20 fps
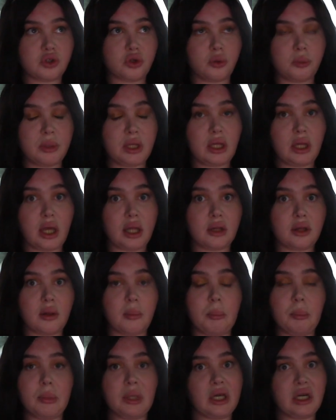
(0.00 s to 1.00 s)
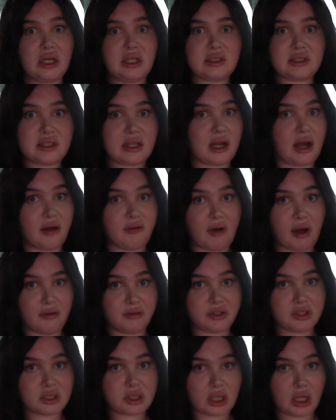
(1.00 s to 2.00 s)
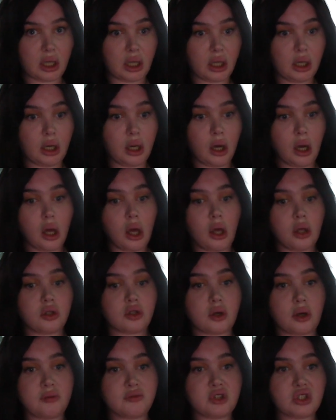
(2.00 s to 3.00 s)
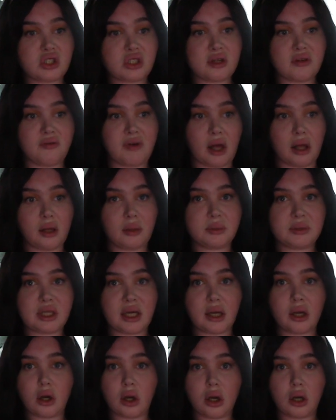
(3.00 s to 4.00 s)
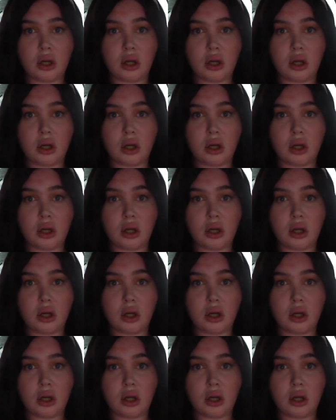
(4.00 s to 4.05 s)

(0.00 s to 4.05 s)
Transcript: they'll be like the meanest thing I've ever seen. So I've just developed like